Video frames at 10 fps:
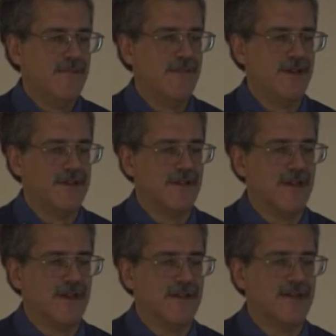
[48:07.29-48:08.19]
But
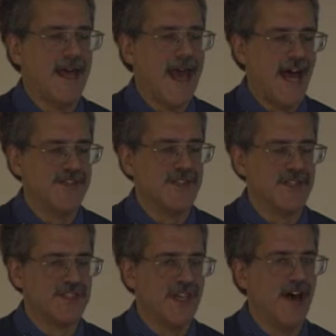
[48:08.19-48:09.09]
the house
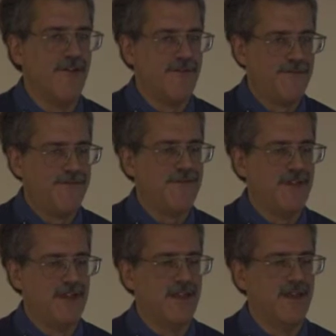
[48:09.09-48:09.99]
itself,
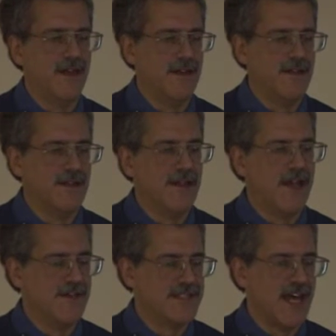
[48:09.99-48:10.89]
a
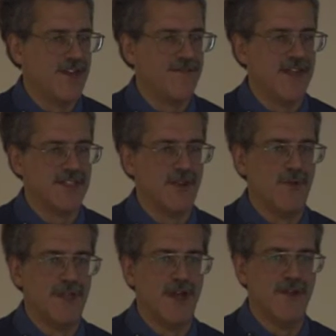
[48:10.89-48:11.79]
lot of south-facing
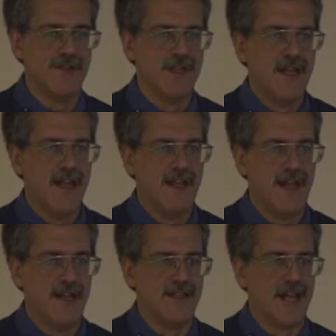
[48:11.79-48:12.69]
windows and
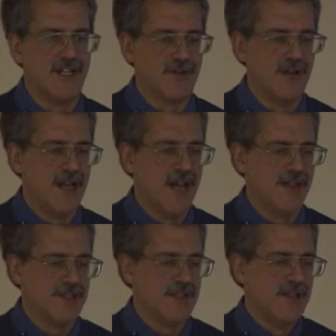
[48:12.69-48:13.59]
that attached
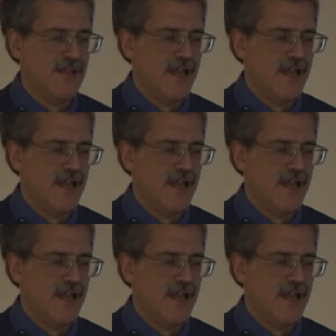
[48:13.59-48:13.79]
greenhouse